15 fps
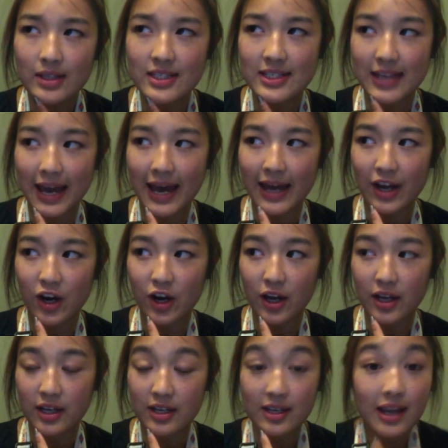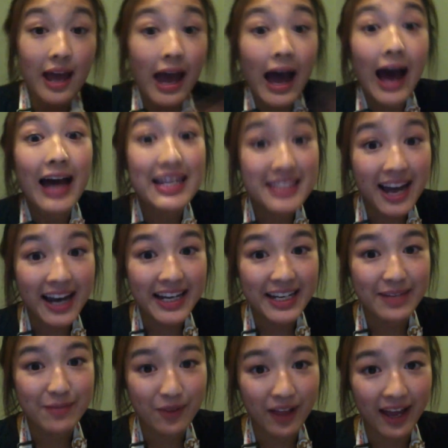to add on? A dining
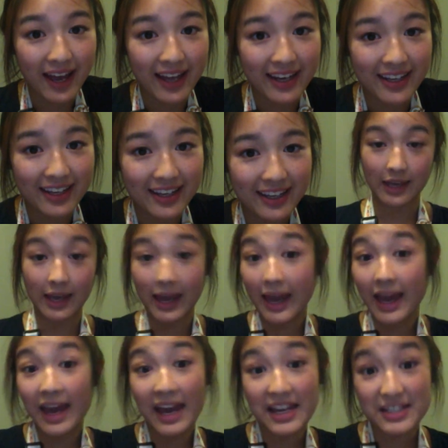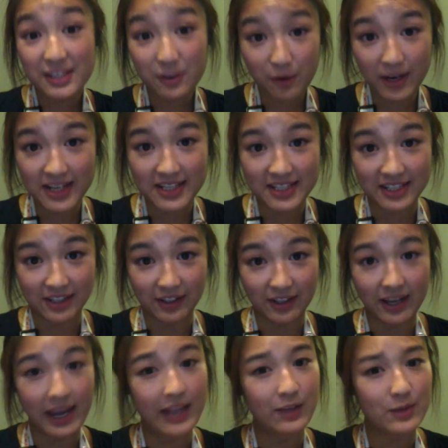plan! It's a great deal,
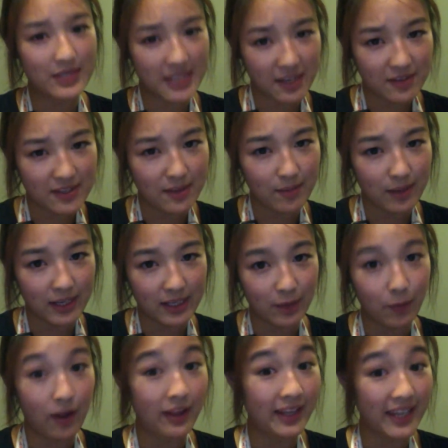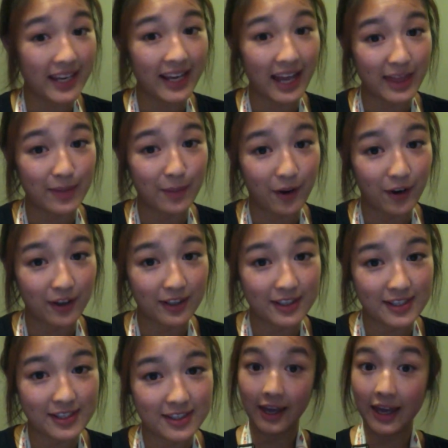and you save some money while eating at the parks.
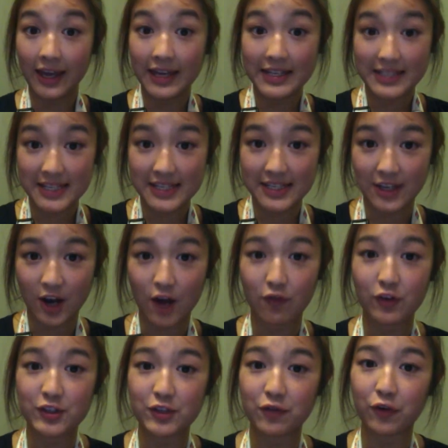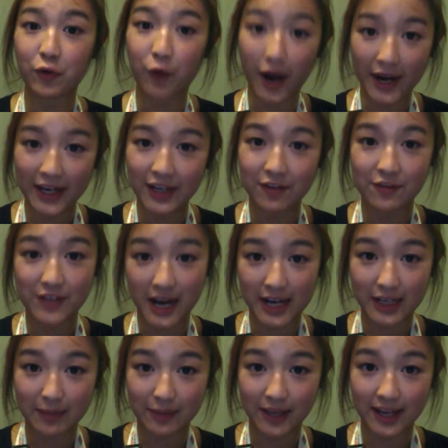Disney offers a variety of dining
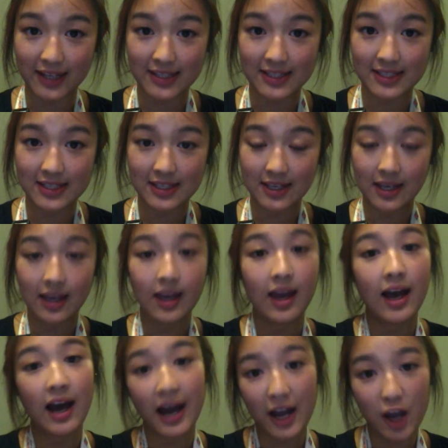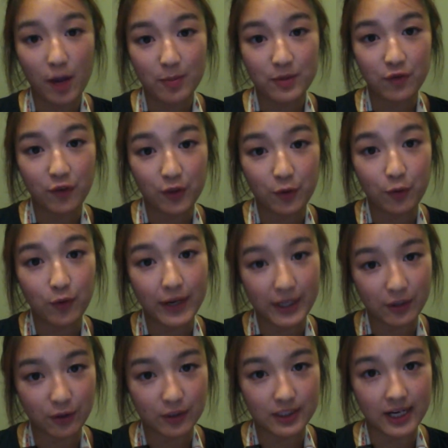plans. I opted for the regular
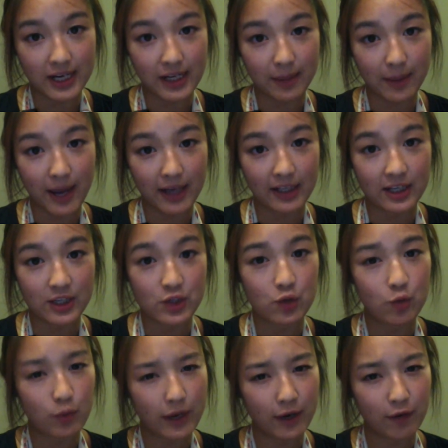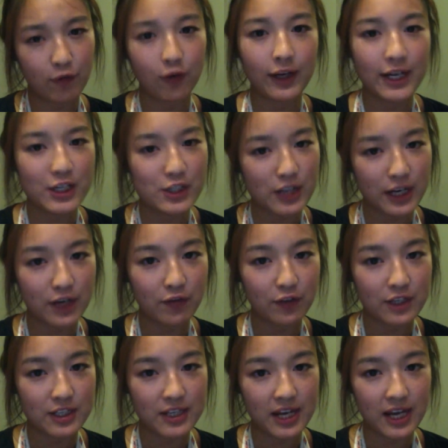dining package, where for each night of your
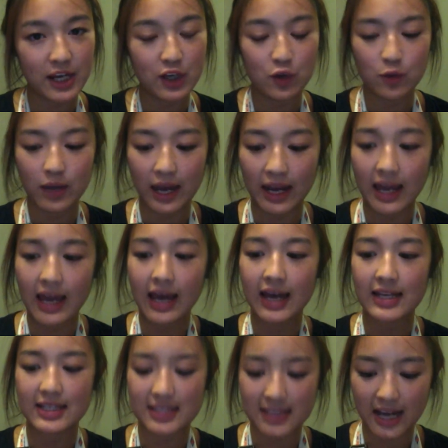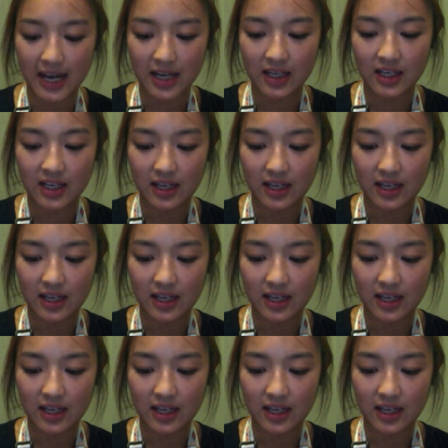stay you get a snack,